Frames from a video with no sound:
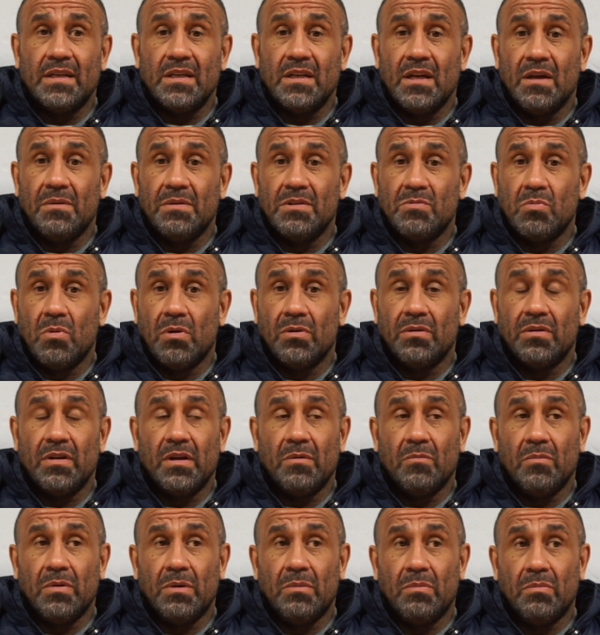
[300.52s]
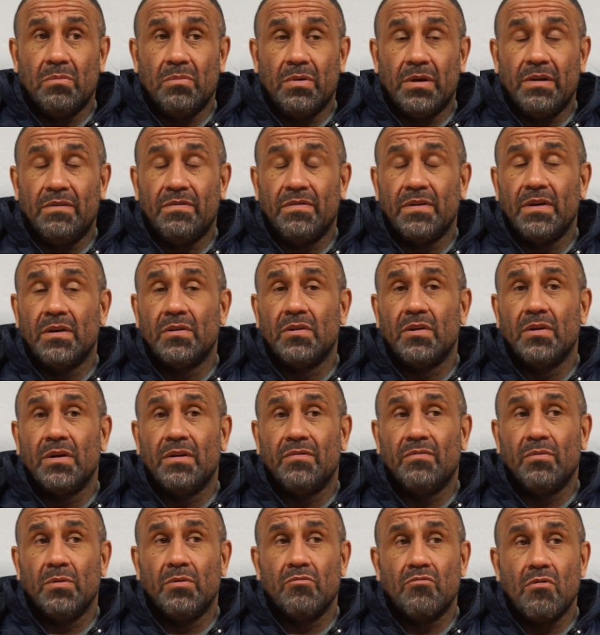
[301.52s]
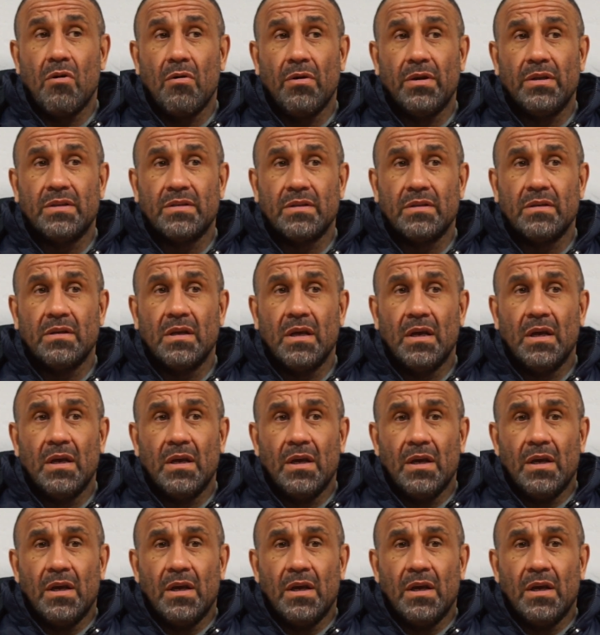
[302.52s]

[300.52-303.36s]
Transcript: you know, is one that we feel that if we're right and